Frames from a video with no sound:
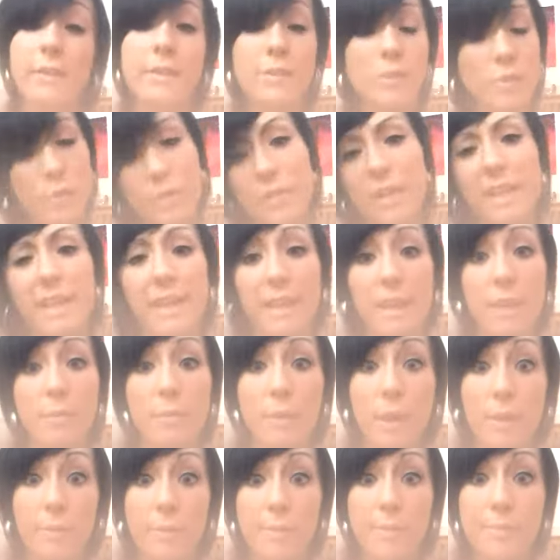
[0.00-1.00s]
It's all flicky at the
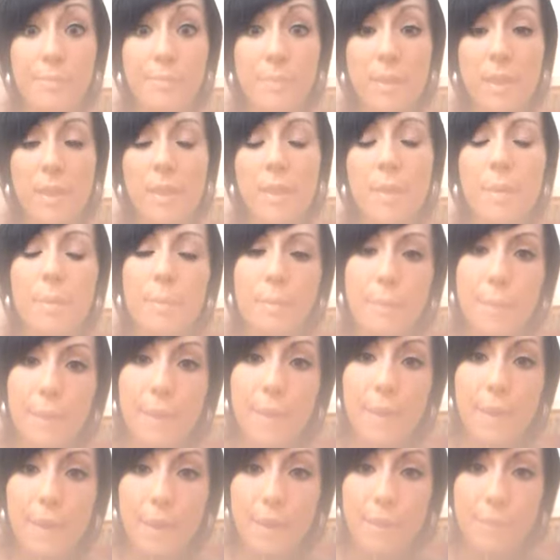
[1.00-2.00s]
moment,
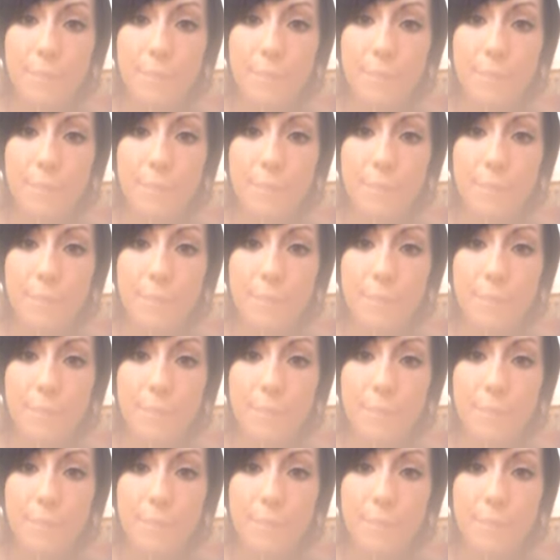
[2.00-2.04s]
but